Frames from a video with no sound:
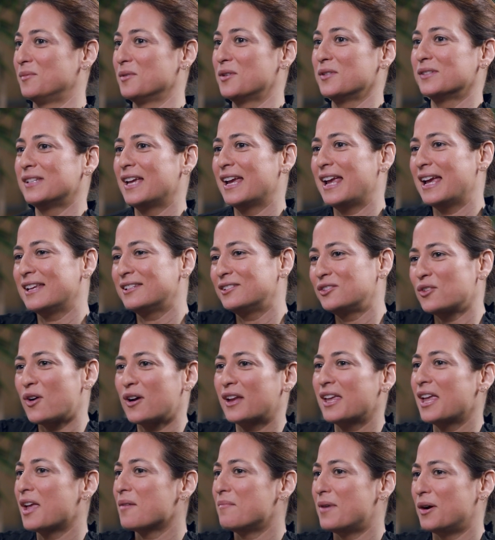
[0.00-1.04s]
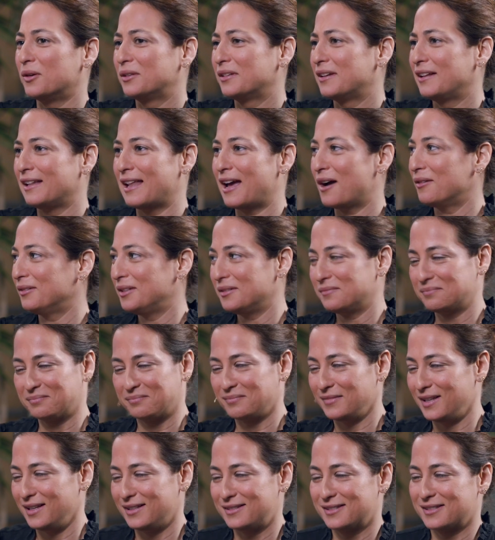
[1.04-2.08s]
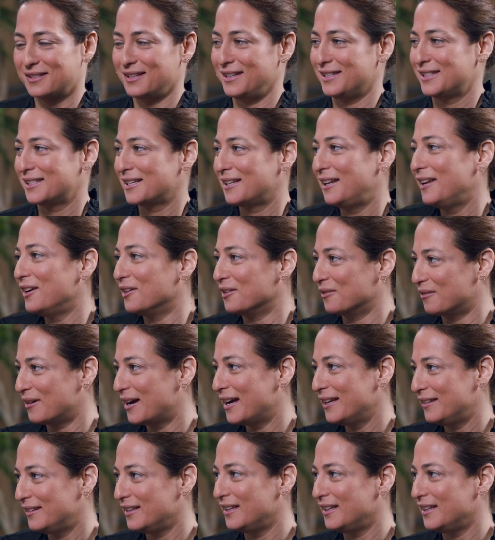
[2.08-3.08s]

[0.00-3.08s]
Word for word: Because I guess talking about cloud, it's, it's clear, right?